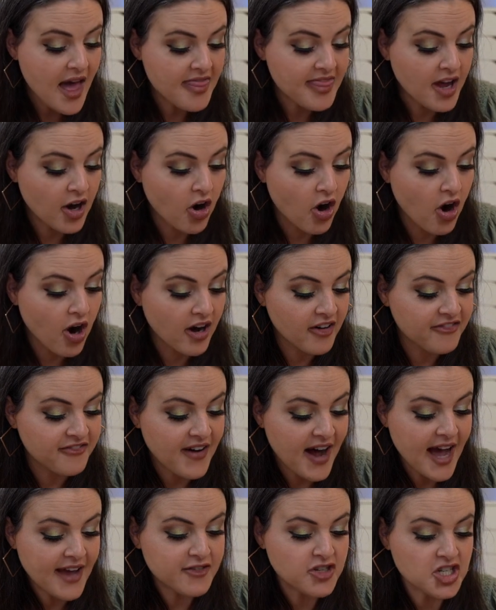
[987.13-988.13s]
There are
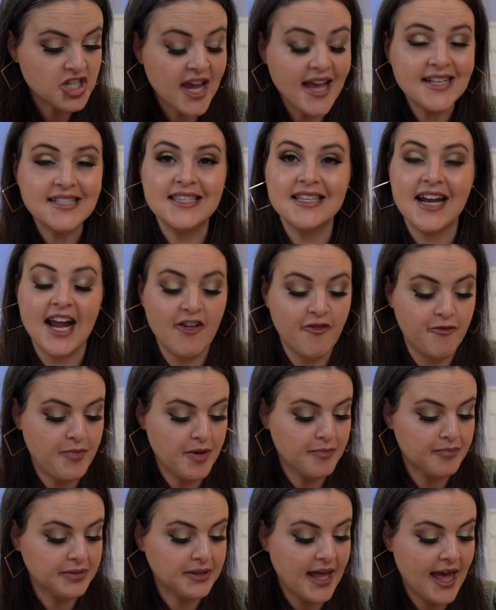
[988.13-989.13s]
5 shades that I've
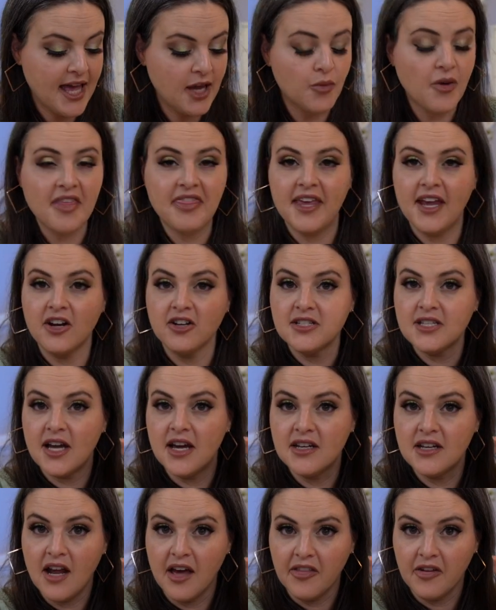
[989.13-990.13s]
been playing with. Here's
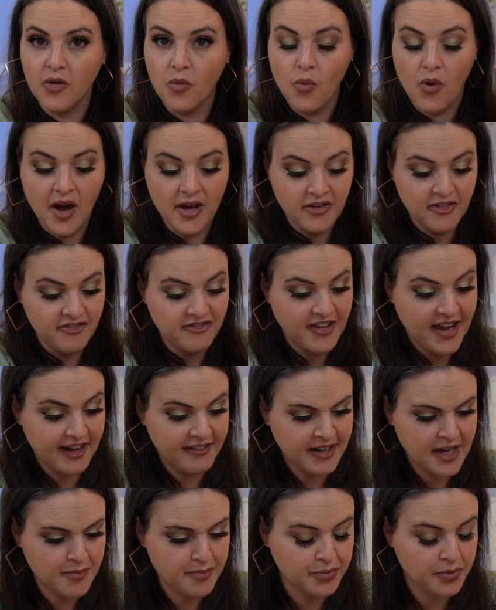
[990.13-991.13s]
another one,
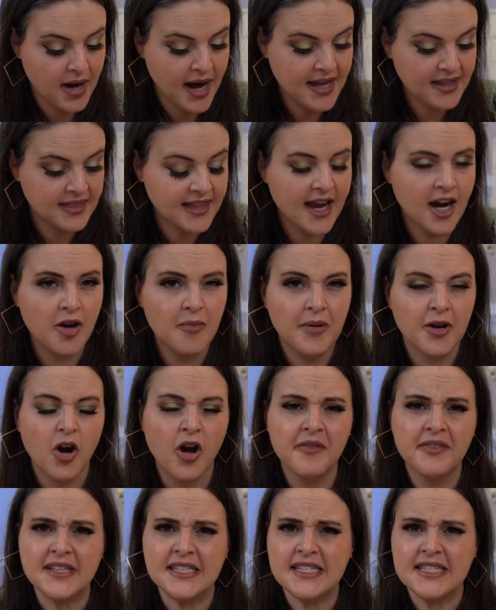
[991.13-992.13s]
very bright there, but
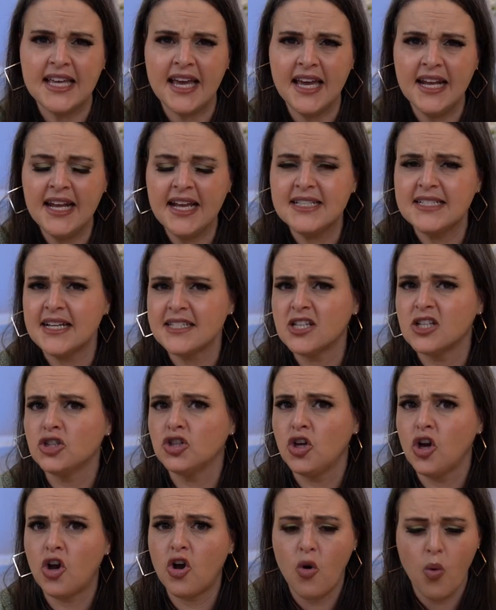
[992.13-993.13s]
on the skin, it doesn't
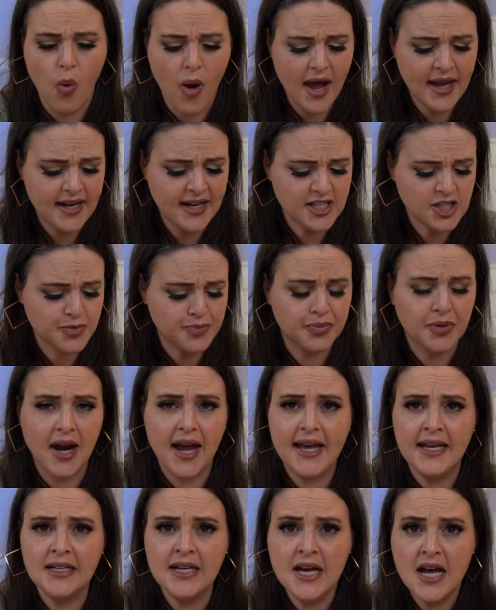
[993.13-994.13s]
look quite as
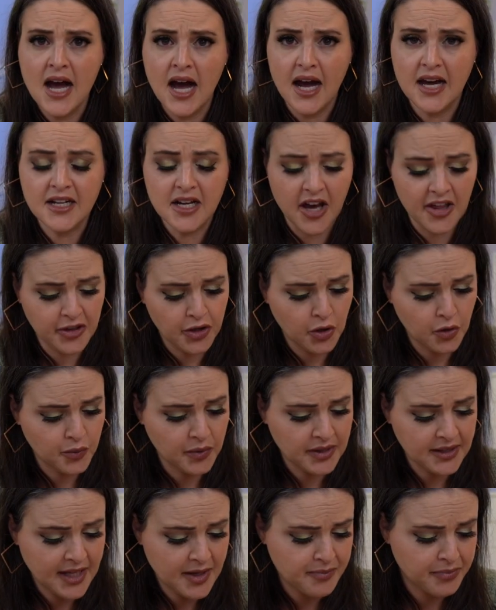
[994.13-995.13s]
bright. Another
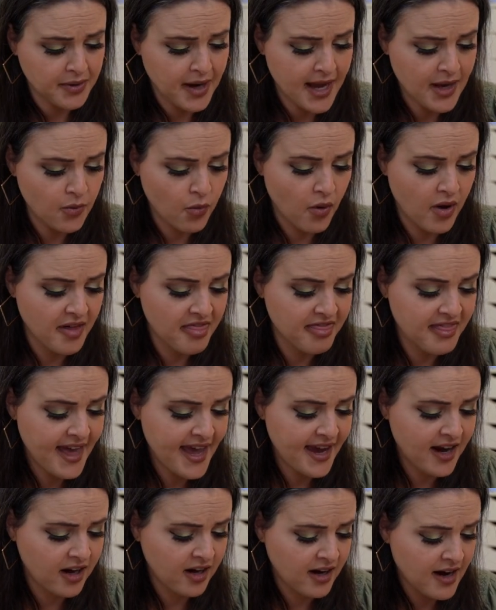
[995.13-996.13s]
really bright one
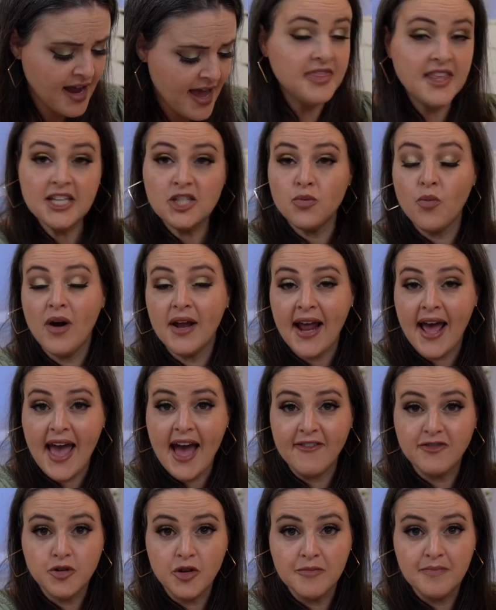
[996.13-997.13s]
there. This one, I
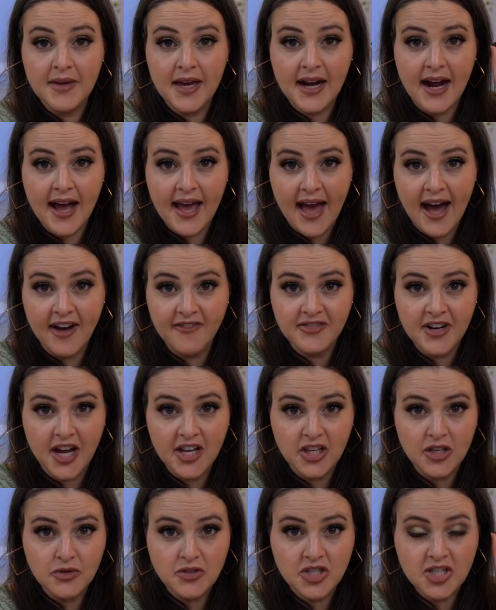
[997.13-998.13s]
have to admit, I have
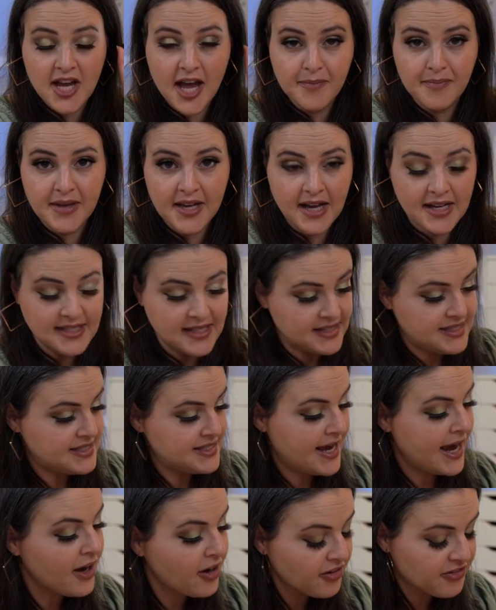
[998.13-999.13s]
not used yet because it's
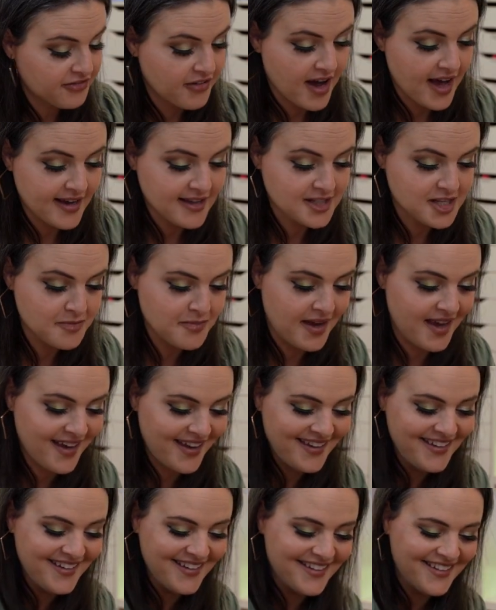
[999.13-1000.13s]
terrifying to
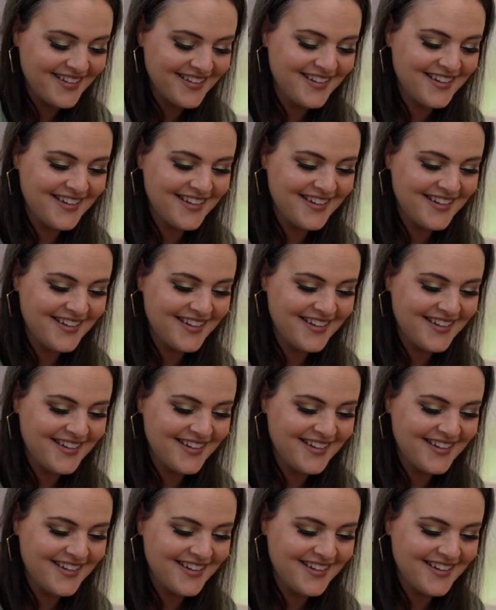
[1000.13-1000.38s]
me.